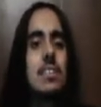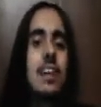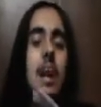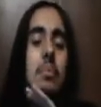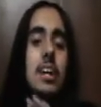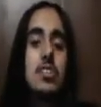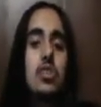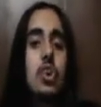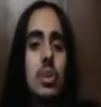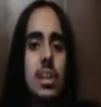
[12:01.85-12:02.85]
I'm not
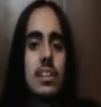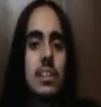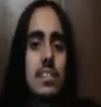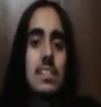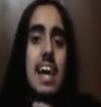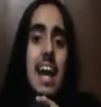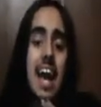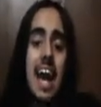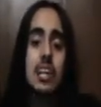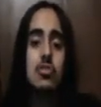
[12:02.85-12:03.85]
joking. This is
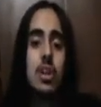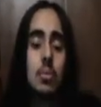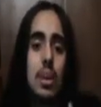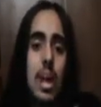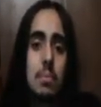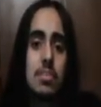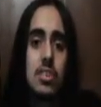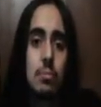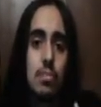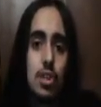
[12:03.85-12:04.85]
actually what happened to
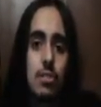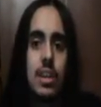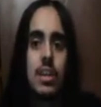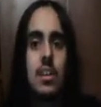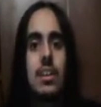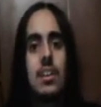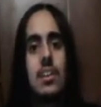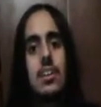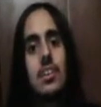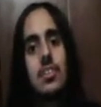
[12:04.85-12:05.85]
the movie.
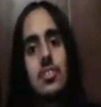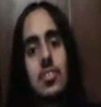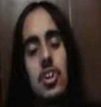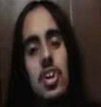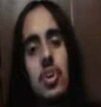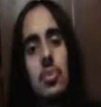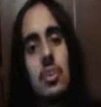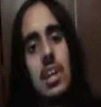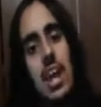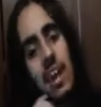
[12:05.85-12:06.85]
So,
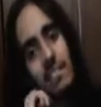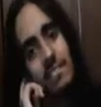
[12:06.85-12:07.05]
yeah.